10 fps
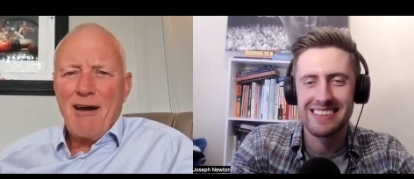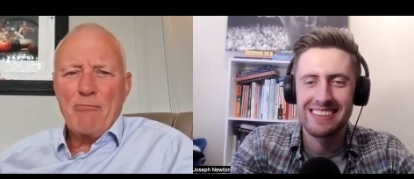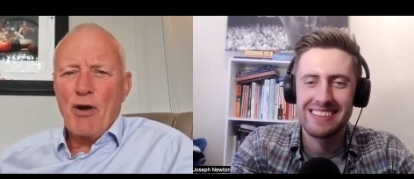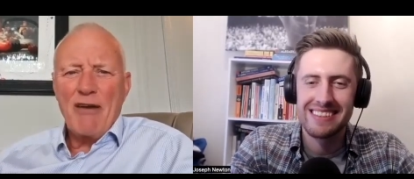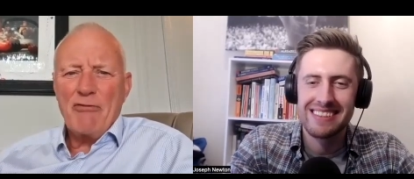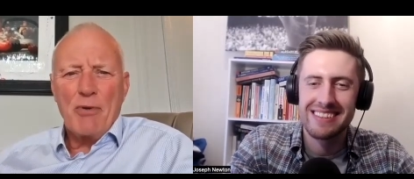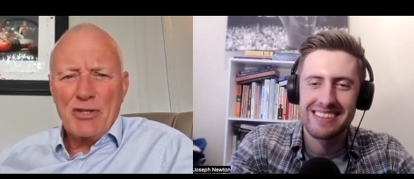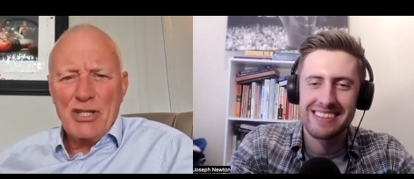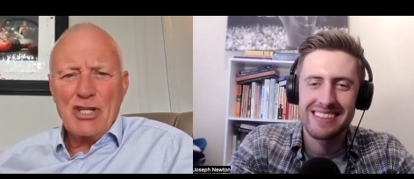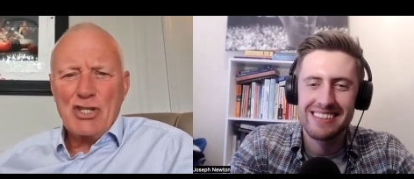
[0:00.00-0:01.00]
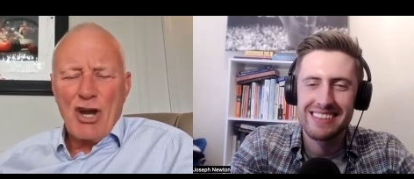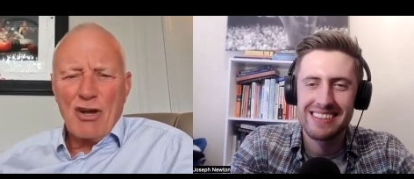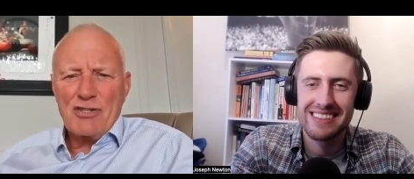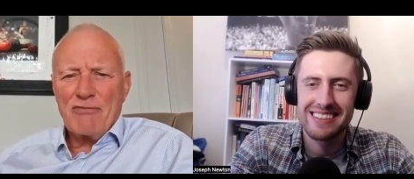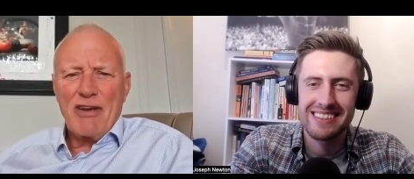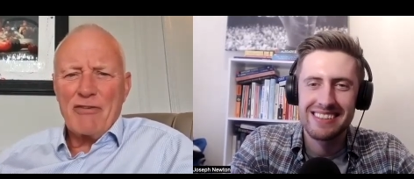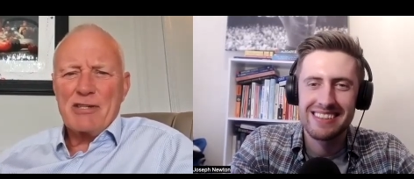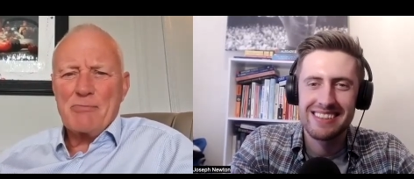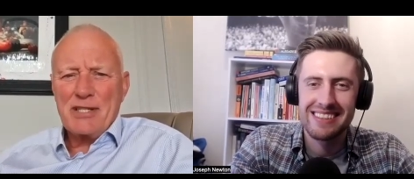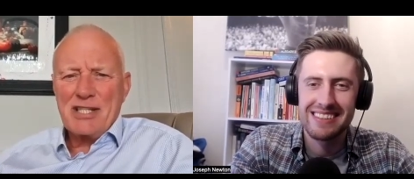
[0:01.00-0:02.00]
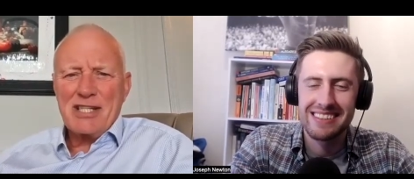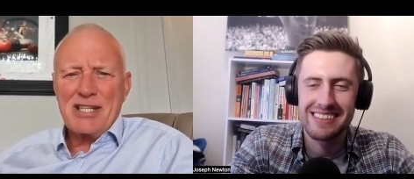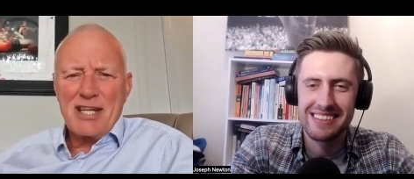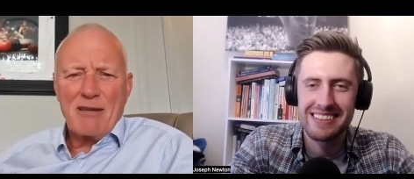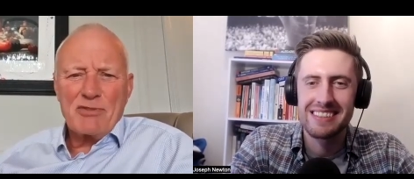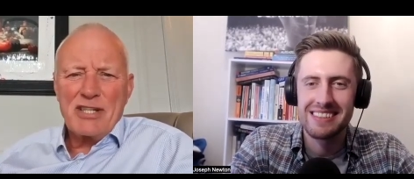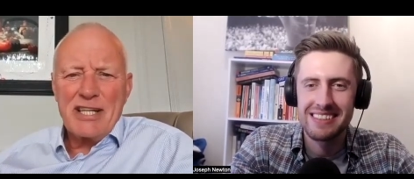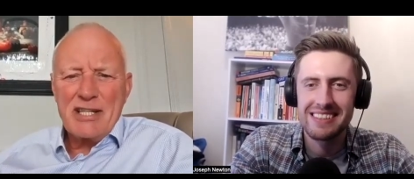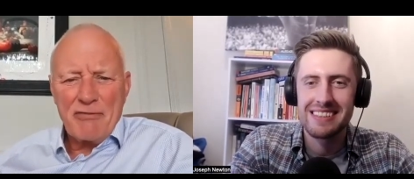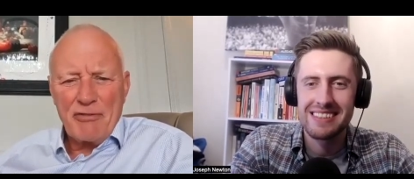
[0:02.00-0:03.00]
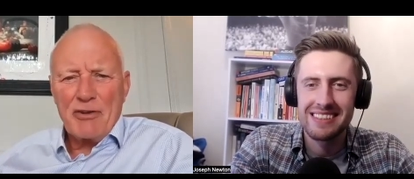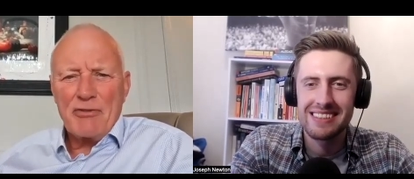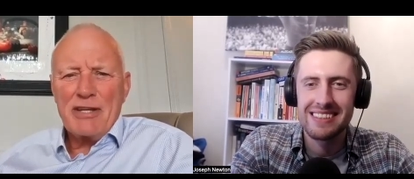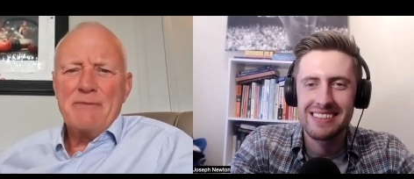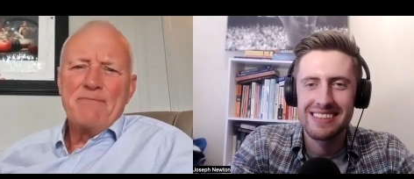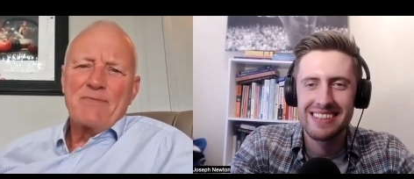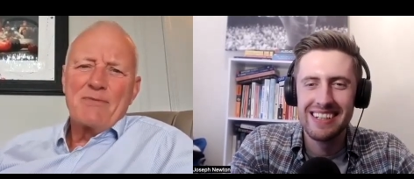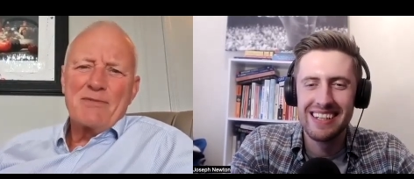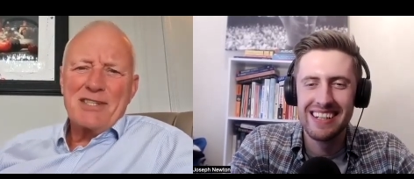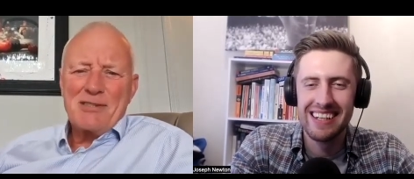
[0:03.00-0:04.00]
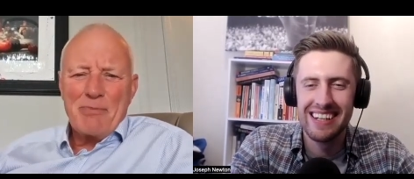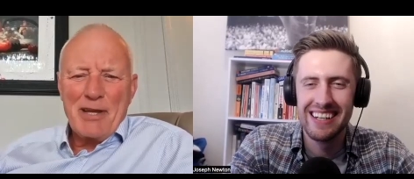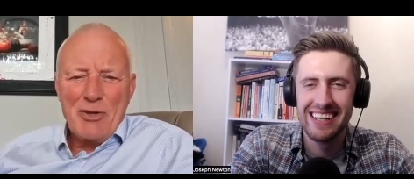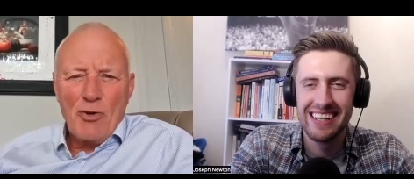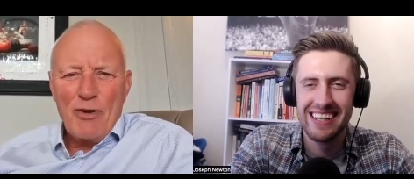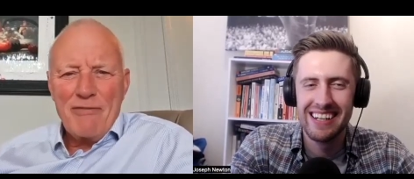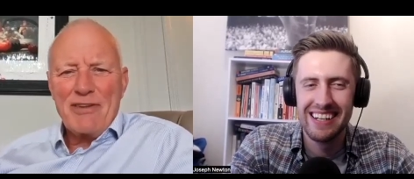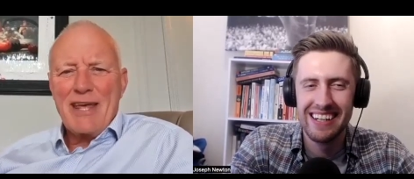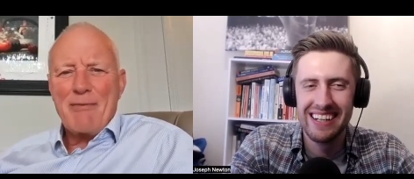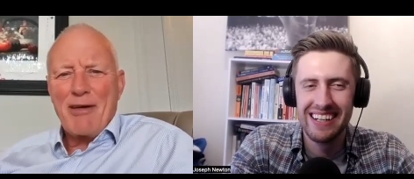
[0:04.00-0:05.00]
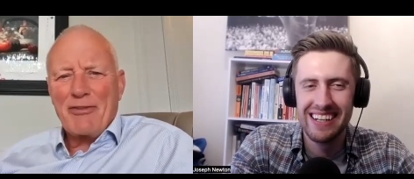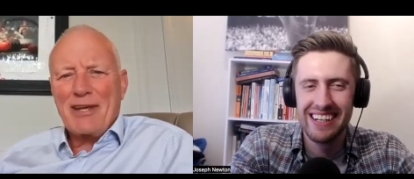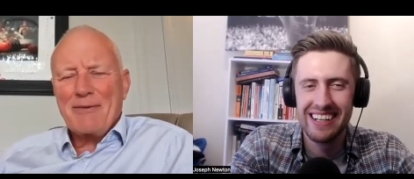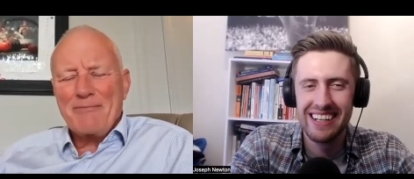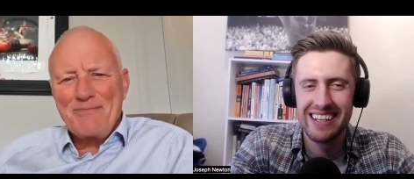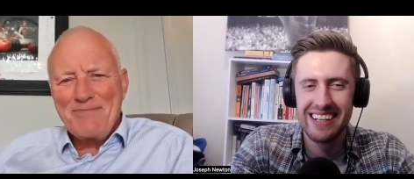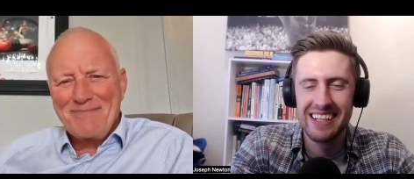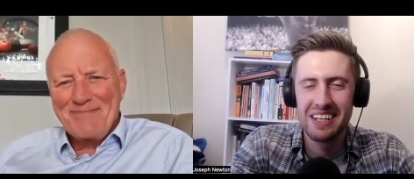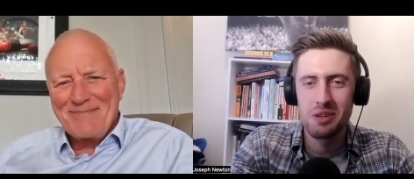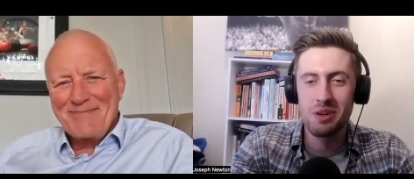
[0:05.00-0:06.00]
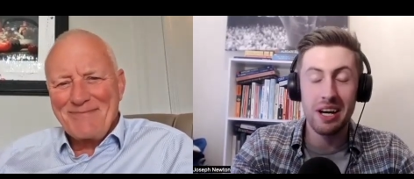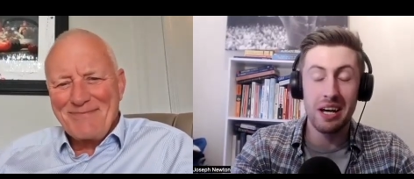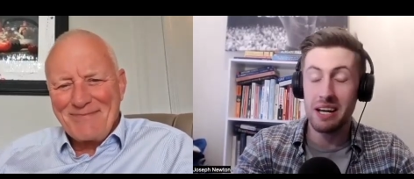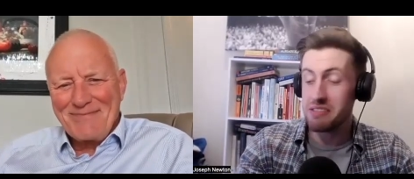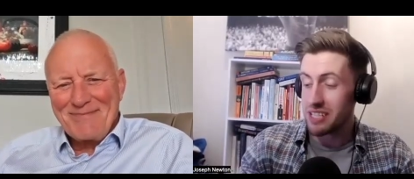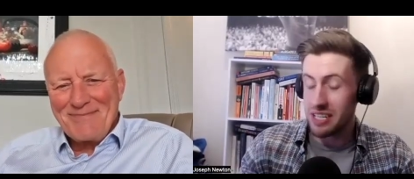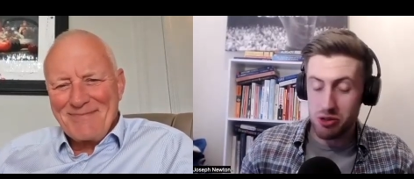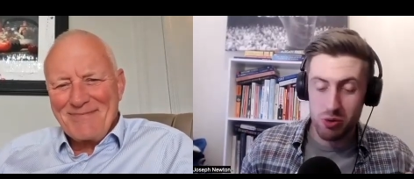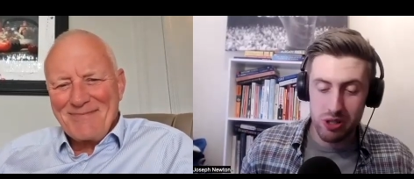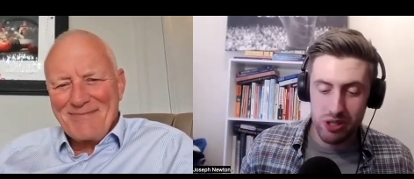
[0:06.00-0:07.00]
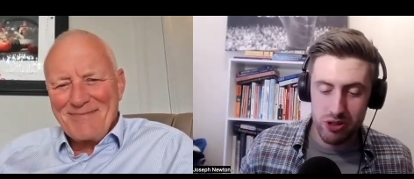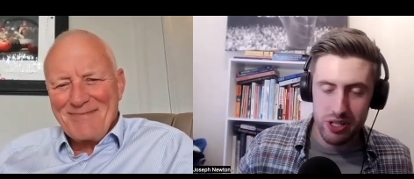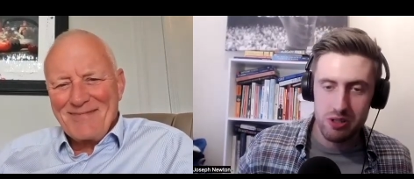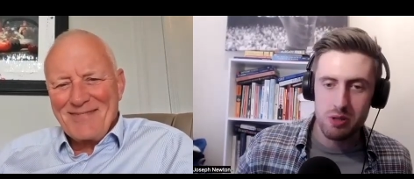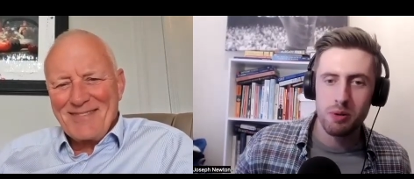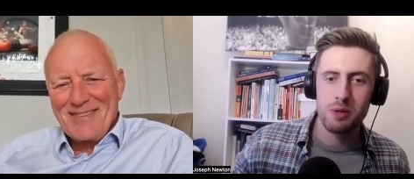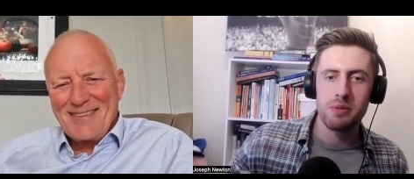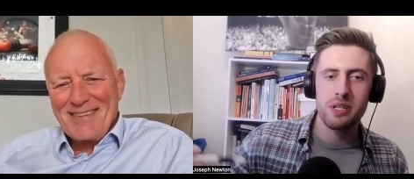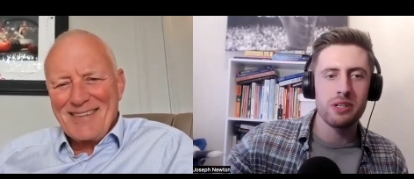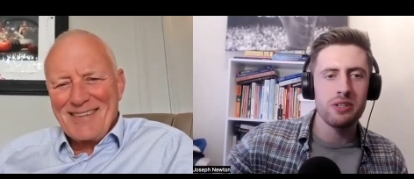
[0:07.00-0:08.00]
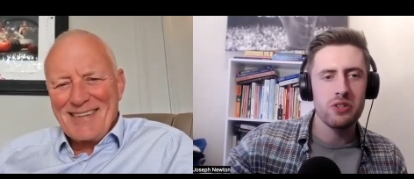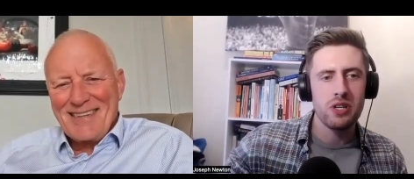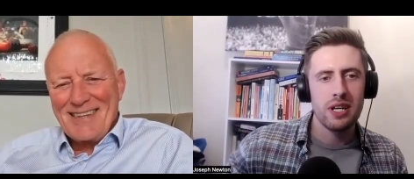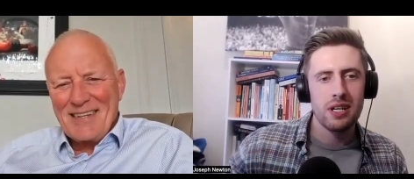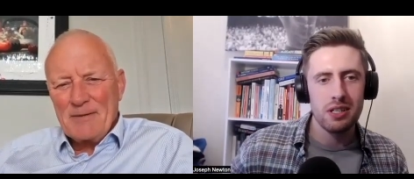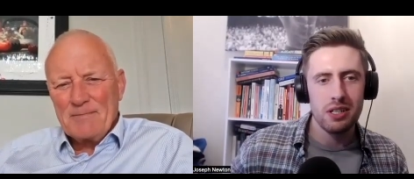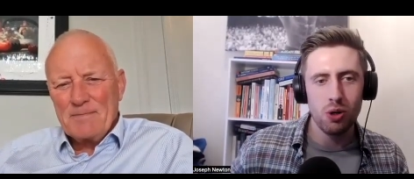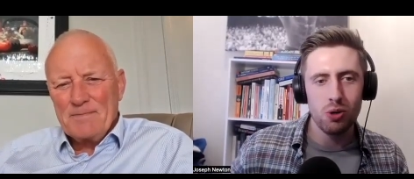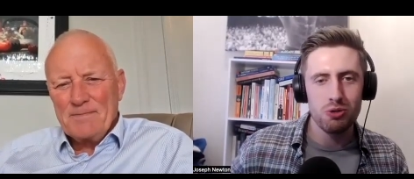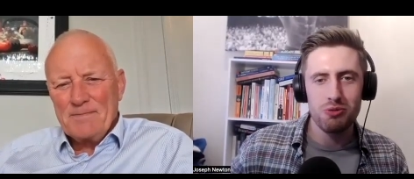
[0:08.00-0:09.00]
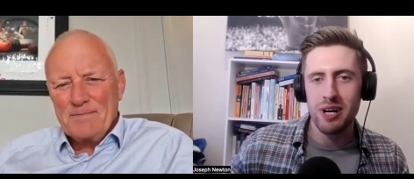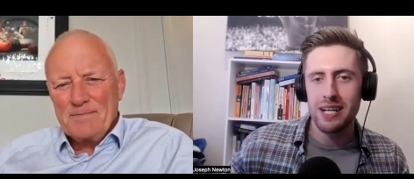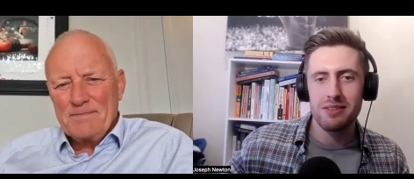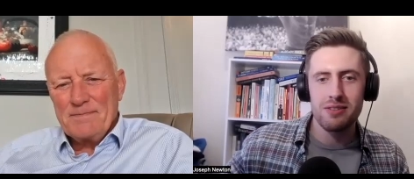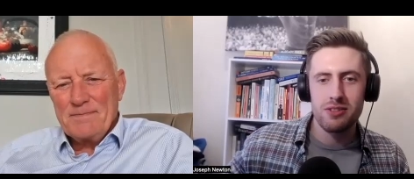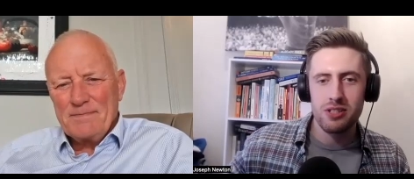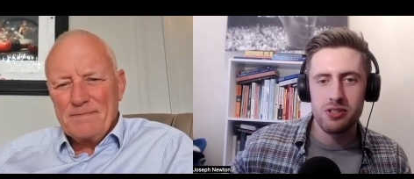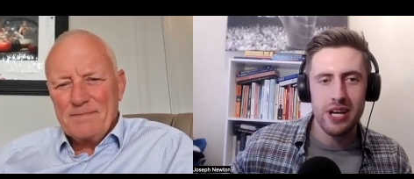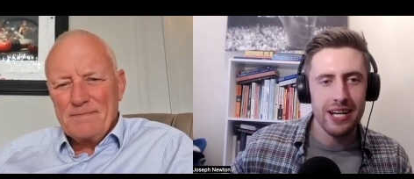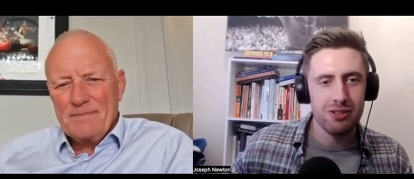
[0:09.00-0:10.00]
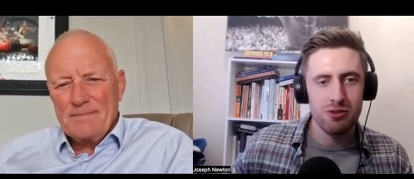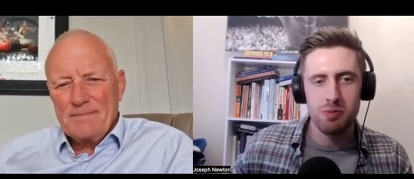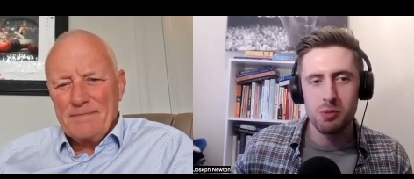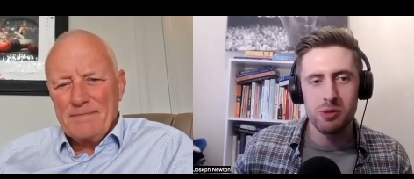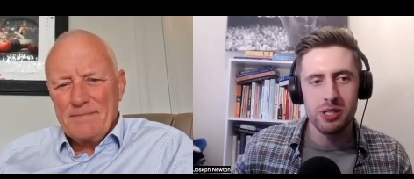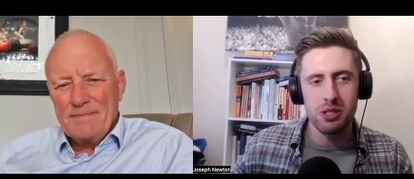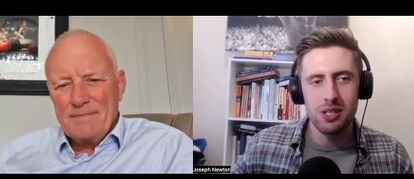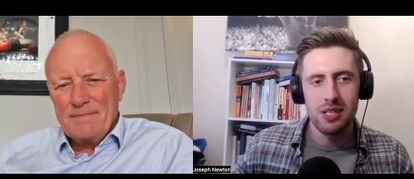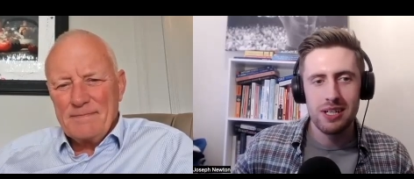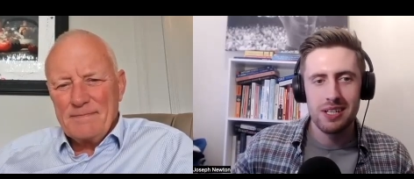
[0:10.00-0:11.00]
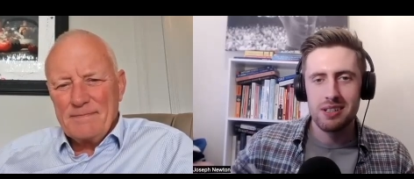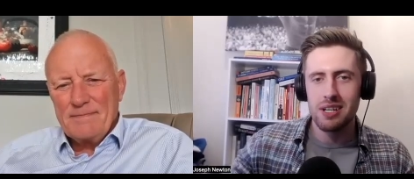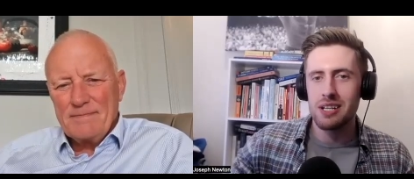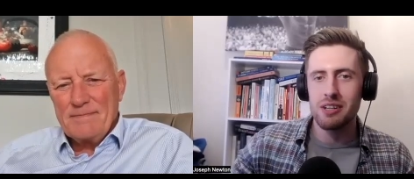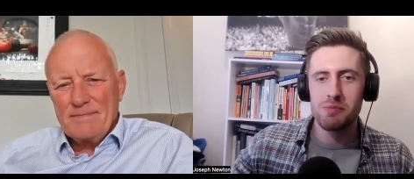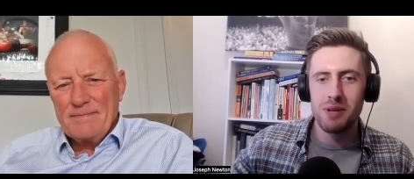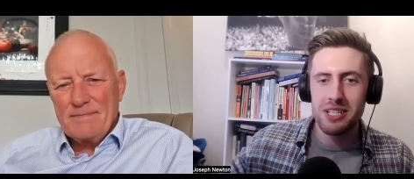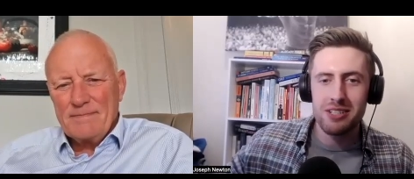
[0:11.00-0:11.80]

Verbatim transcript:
Speaker 1: I put everybody in charge of various businesses and I'm still interfering, which is a bit annoying for them, I think.
Speaker 2: Well, I think that's a really interesting point because, you know, you've had success, you've probably got enough money